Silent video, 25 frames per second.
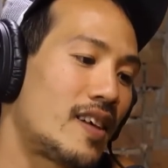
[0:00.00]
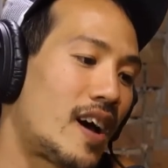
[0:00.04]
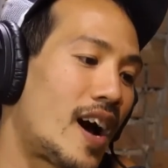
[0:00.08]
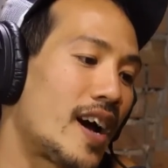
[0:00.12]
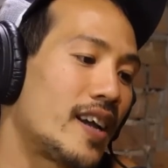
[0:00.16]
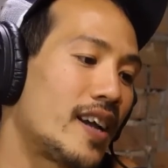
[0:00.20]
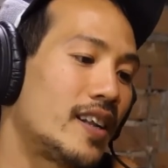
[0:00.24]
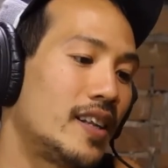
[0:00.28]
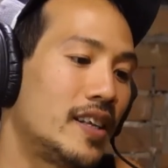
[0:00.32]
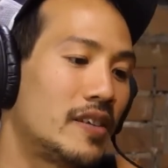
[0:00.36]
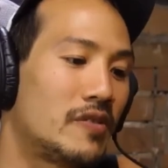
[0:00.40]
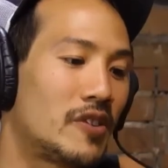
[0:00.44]

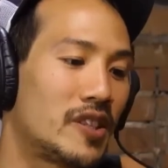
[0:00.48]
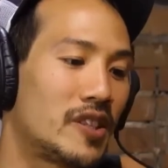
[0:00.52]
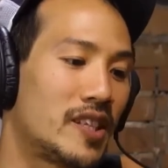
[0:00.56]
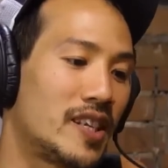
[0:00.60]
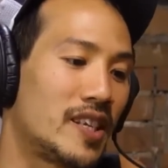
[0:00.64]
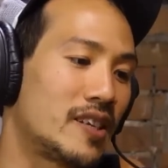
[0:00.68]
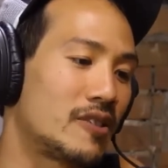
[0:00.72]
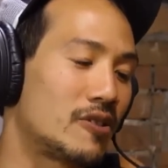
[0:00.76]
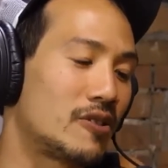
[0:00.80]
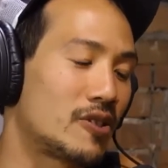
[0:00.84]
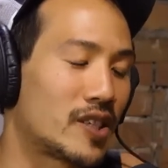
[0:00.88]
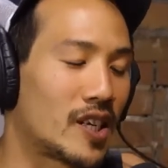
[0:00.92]
I live on
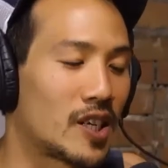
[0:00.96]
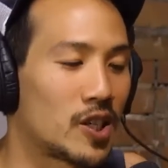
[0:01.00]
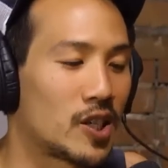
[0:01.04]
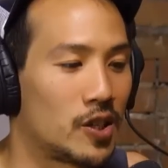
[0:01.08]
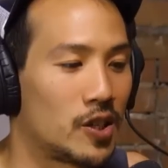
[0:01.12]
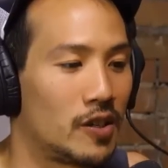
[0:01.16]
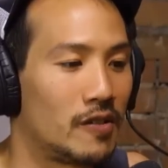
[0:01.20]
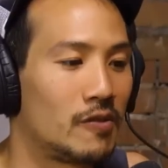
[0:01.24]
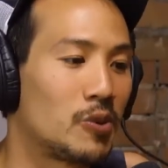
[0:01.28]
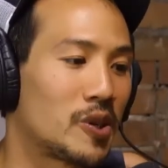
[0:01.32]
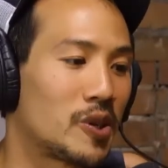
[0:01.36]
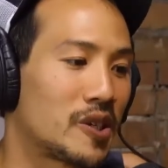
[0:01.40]
the
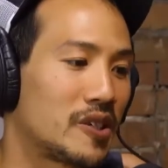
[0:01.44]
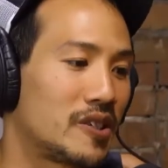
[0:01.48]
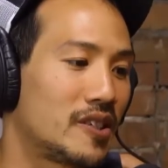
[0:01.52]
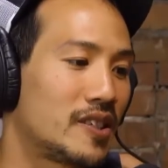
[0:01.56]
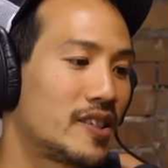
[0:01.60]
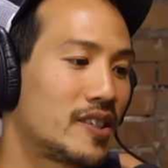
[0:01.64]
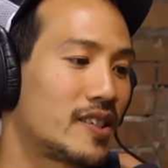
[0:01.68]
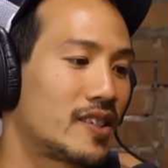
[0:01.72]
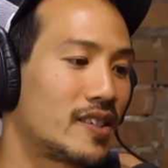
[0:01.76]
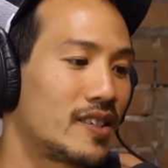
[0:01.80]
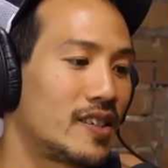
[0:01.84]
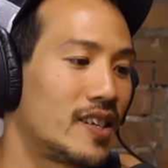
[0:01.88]
intersection of
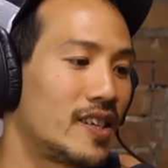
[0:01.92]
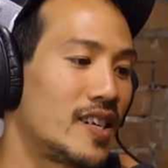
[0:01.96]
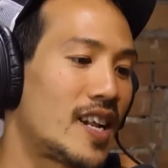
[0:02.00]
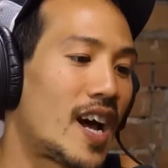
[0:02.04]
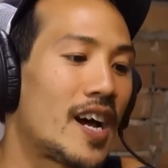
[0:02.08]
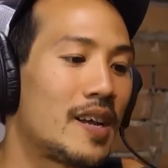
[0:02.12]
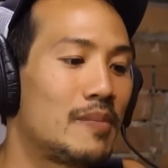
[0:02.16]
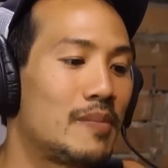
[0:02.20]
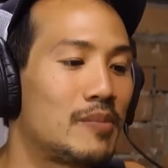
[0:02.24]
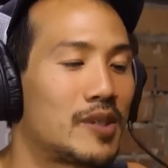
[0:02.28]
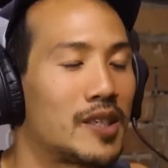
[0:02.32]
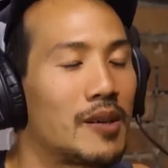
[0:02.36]
worlds, and
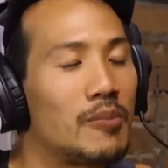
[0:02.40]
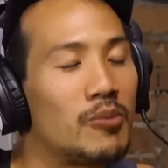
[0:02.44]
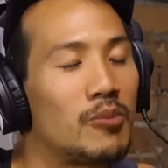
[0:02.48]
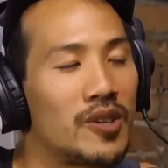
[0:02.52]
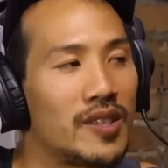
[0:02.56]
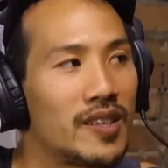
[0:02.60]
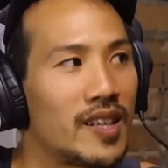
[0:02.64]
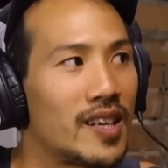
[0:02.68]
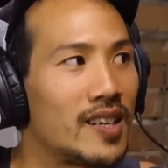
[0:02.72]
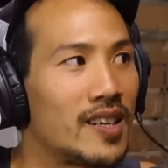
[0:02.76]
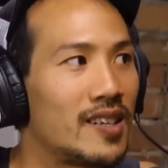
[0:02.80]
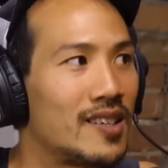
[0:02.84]
I am
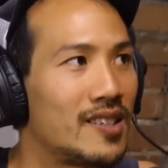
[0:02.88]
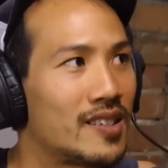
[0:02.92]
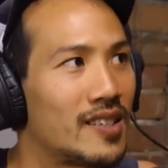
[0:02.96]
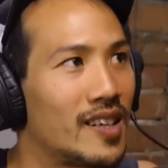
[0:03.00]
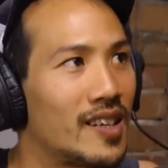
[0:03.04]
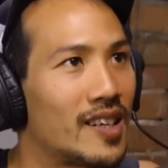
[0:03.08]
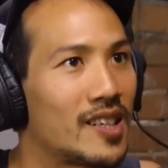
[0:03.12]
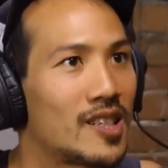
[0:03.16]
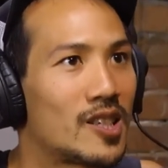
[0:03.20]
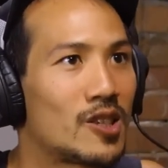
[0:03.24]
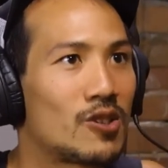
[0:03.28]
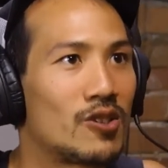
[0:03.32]
someone that is
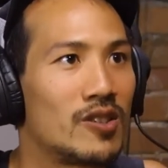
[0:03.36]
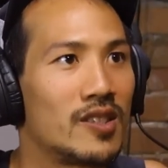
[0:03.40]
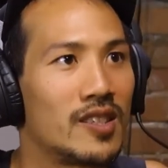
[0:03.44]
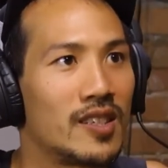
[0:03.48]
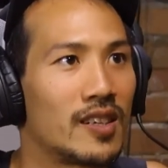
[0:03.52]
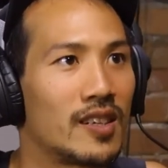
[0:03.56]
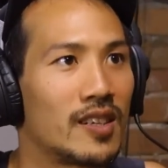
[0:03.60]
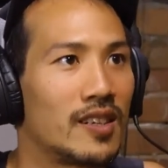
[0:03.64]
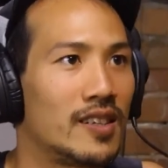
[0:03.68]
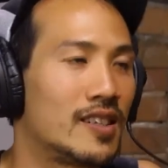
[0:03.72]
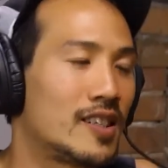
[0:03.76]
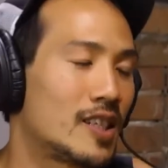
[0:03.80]

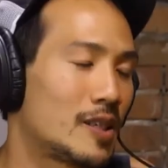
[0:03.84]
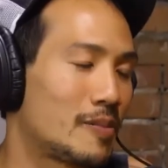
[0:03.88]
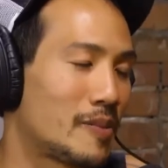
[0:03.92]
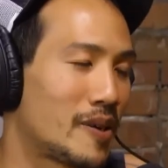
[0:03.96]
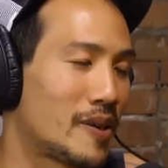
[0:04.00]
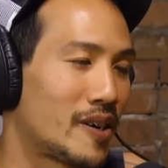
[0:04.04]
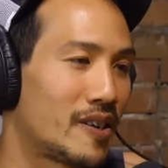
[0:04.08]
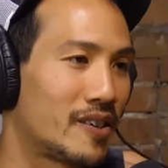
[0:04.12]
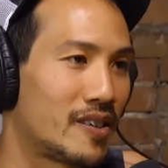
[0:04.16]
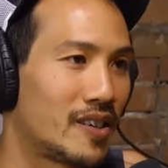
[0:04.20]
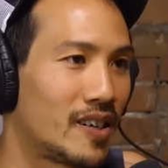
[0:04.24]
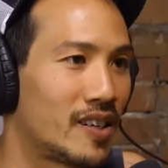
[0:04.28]
extrinsically
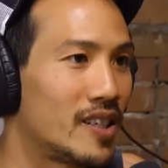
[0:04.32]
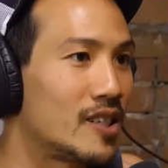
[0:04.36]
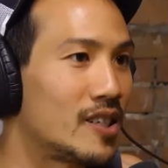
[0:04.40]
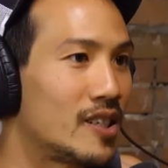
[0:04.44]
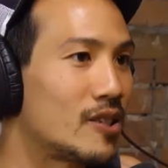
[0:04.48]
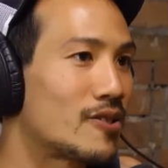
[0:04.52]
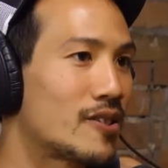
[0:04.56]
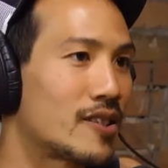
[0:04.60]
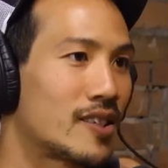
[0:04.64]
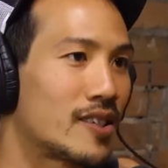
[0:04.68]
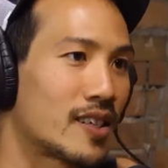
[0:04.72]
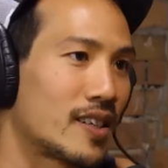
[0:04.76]
inspired, not
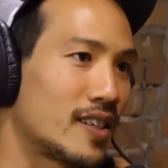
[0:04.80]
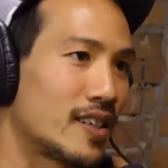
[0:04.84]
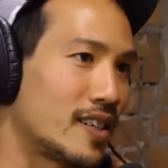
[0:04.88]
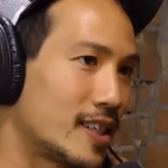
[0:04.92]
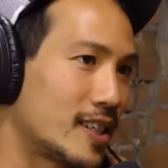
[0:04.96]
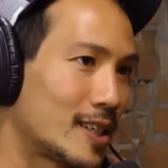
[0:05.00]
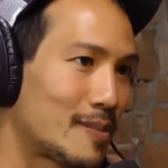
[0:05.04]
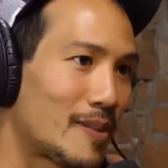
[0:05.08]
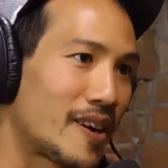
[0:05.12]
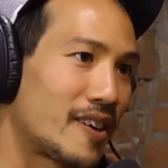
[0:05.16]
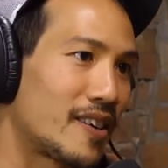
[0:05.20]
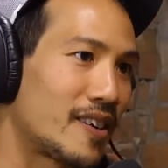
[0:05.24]
intrinsically
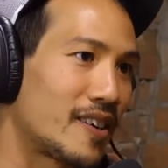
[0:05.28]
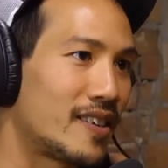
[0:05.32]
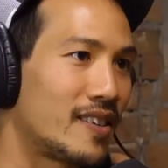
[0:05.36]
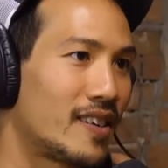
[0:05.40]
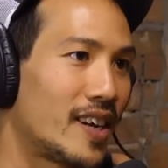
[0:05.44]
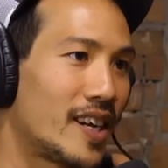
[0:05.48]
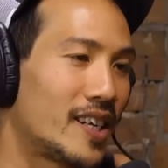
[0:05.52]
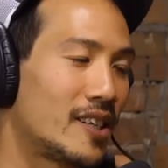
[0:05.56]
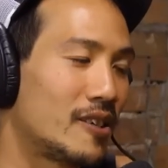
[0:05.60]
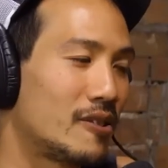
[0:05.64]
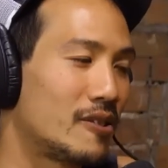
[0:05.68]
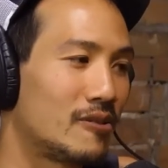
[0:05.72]
inspired.
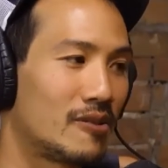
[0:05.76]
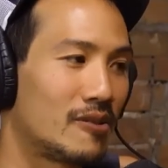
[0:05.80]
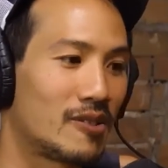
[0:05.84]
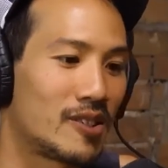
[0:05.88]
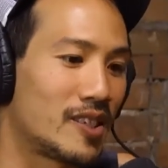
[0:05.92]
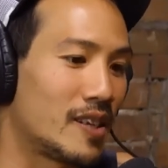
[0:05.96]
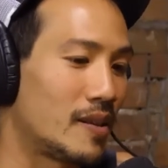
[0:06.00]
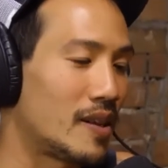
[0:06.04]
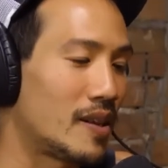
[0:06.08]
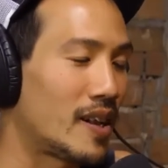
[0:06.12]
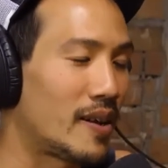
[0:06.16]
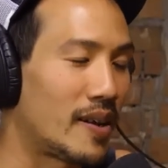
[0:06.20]
I don't
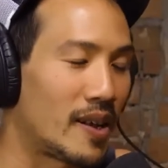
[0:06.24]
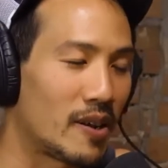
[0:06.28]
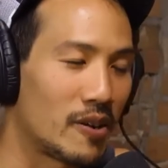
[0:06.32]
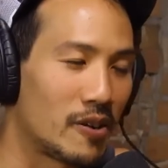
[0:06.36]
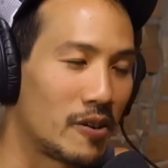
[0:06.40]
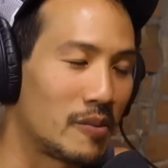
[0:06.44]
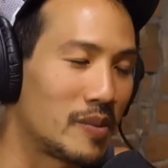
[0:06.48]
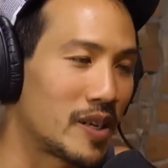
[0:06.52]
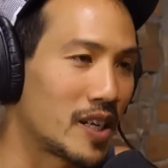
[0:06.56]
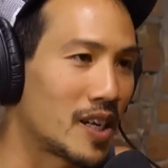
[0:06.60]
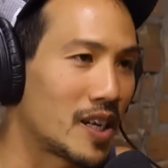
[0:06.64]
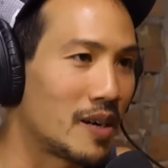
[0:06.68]
sit at
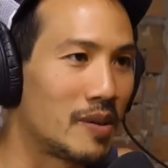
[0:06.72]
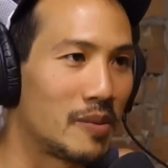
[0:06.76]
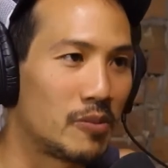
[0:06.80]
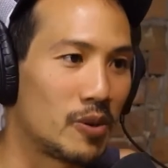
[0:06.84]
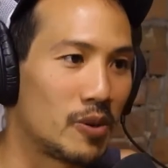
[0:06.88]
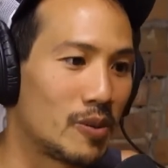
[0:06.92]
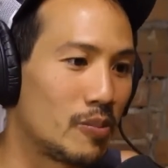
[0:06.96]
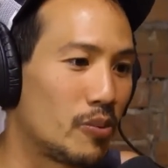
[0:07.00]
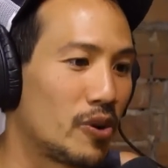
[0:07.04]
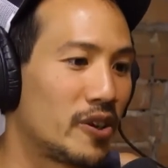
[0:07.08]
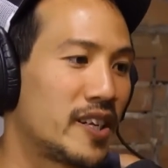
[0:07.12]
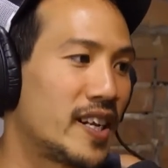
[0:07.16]
home and come up
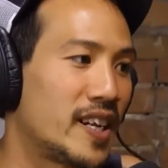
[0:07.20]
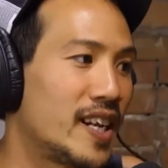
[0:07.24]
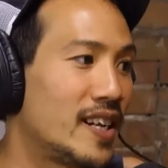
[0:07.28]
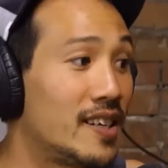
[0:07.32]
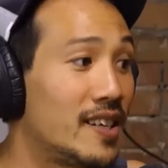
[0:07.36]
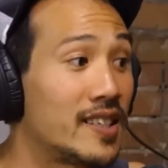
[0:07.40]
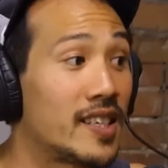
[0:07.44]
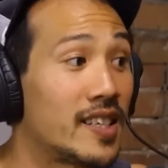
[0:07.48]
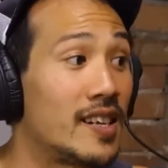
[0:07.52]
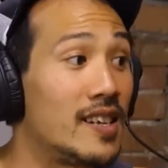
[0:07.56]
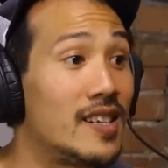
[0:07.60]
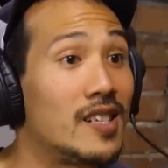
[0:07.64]
with brilliant
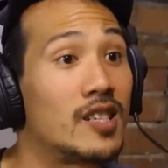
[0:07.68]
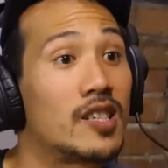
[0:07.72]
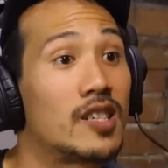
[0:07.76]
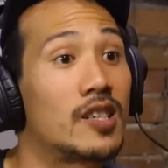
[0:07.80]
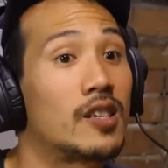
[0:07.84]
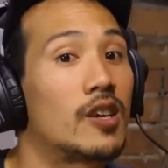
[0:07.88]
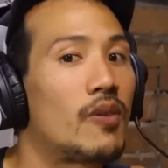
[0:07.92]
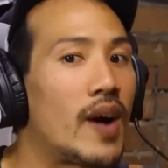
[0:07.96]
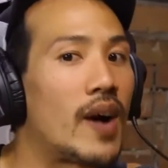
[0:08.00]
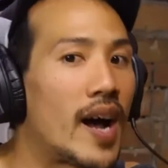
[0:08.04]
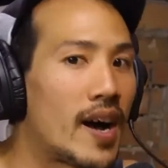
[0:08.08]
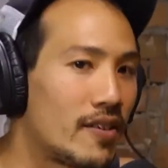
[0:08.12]
ideas. I need to
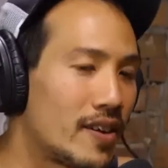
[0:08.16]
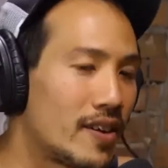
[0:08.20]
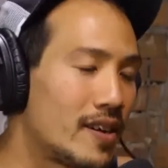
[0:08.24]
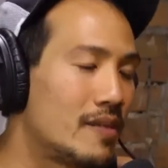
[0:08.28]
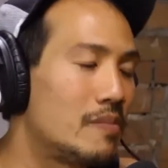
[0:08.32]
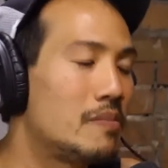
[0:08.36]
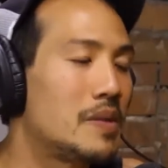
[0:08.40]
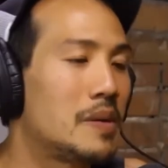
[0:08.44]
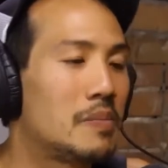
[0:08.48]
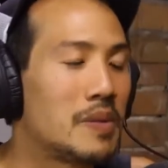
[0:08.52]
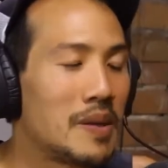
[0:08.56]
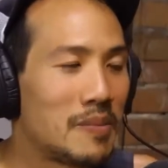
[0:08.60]
go out
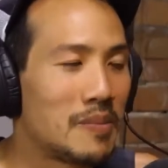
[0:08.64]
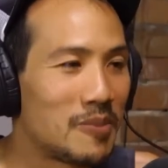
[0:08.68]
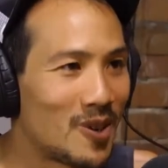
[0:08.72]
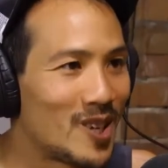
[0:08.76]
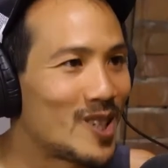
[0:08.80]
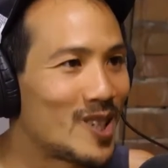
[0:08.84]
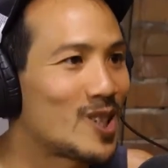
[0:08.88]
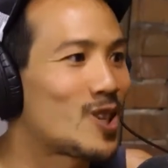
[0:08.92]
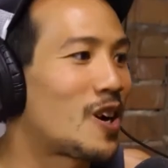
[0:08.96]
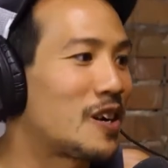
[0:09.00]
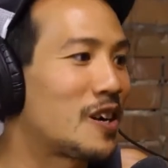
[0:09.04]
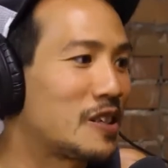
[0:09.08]
and meet people
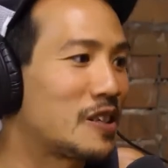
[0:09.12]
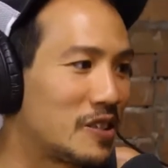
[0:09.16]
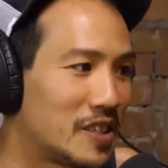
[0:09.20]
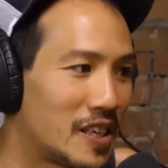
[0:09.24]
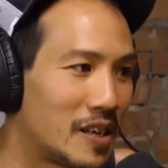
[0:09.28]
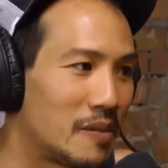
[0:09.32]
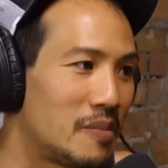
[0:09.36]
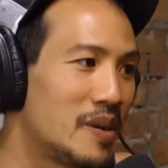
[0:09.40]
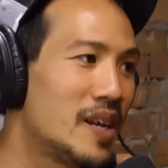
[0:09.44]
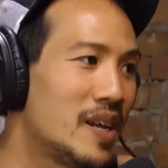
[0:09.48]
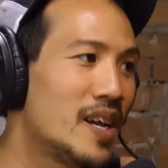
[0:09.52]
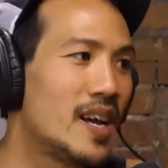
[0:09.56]
and talk to
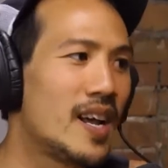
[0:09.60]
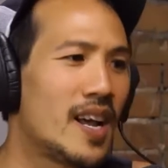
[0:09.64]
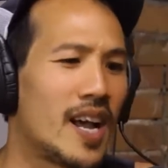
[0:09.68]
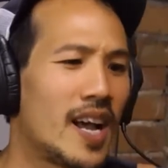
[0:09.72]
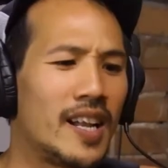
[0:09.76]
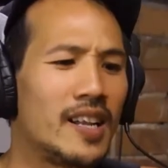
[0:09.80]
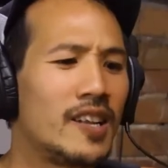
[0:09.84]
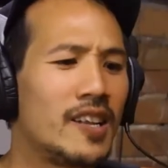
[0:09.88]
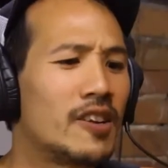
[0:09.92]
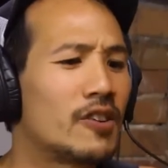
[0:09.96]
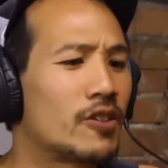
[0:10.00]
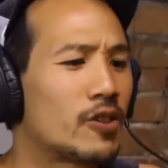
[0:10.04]
them
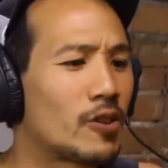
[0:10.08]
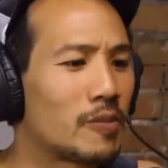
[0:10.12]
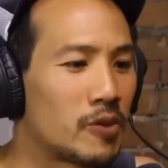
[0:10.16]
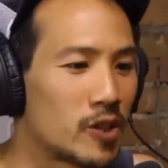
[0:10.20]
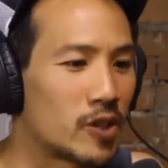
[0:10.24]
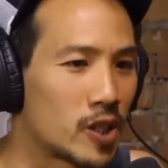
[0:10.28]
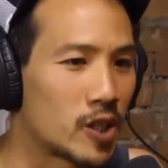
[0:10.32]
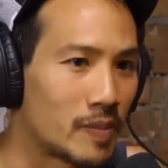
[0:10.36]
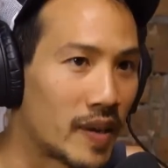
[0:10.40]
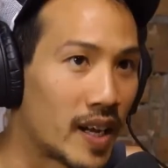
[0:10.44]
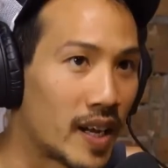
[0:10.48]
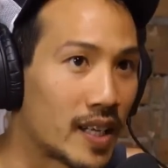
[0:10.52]
and hear their
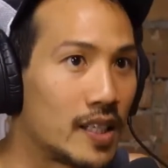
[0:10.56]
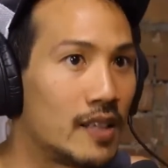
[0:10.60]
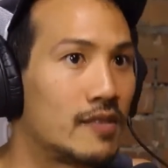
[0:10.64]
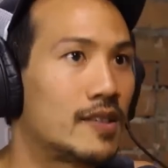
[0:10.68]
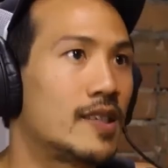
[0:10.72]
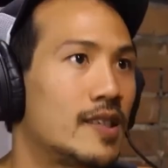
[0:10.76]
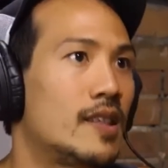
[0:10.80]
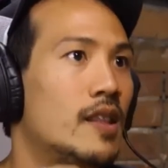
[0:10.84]
perspectives.